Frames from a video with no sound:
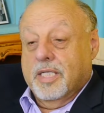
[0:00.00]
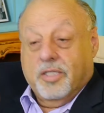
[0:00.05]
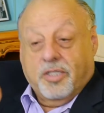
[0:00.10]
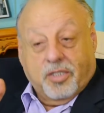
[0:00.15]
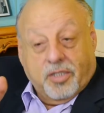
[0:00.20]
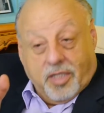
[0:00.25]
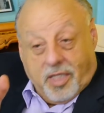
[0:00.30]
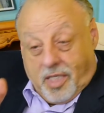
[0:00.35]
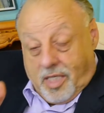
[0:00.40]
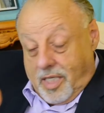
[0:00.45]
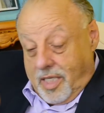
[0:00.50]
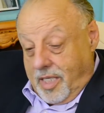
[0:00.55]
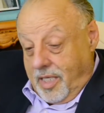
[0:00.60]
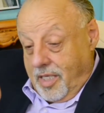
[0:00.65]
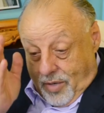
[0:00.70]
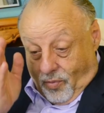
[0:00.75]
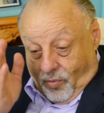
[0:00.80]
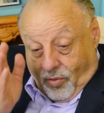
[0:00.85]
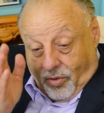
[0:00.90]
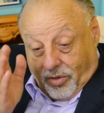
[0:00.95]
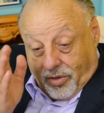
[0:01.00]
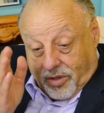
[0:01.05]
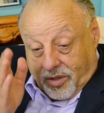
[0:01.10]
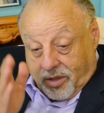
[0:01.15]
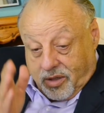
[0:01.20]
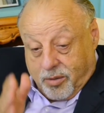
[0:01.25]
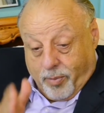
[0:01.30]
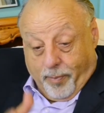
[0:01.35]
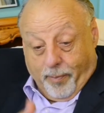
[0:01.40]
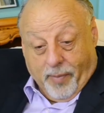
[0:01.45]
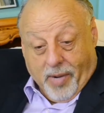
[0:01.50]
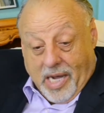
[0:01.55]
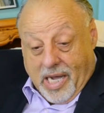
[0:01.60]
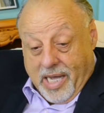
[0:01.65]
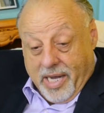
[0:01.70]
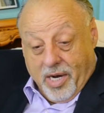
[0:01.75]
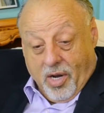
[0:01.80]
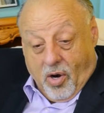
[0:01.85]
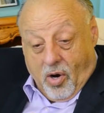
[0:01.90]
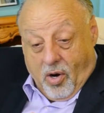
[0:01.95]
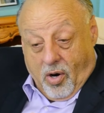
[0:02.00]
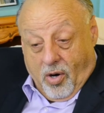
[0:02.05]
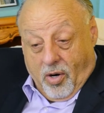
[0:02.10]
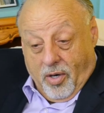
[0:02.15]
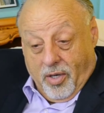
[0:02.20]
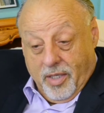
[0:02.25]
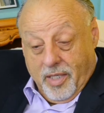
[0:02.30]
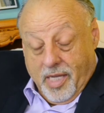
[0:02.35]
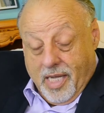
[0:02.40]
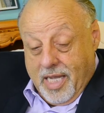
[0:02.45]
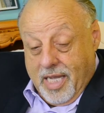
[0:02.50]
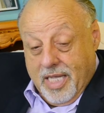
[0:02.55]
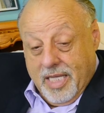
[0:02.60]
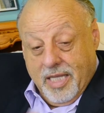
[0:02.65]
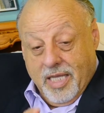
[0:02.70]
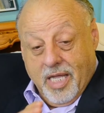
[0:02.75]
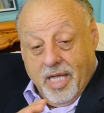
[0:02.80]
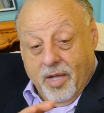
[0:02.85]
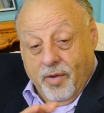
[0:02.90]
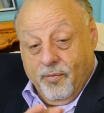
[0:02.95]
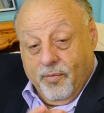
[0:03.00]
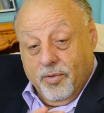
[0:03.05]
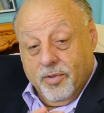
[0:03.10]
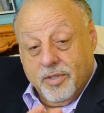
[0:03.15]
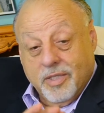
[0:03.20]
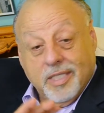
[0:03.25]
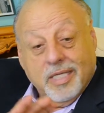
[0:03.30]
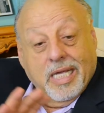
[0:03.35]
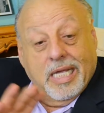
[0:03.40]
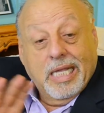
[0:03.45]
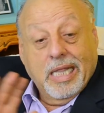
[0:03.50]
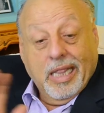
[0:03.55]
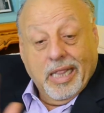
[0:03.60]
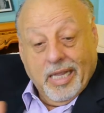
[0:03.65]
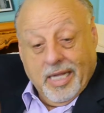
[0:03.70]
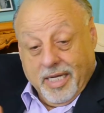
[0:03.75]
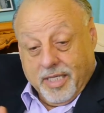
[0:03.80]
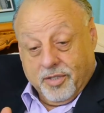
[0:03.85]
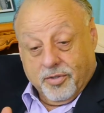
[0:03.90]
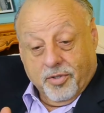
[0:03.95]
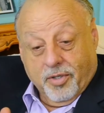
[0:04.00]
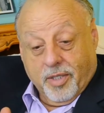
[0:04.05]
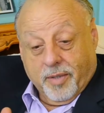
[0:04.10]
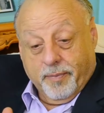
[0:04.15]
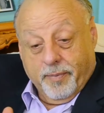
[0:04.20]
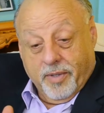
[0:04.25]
she was spot on and it was electric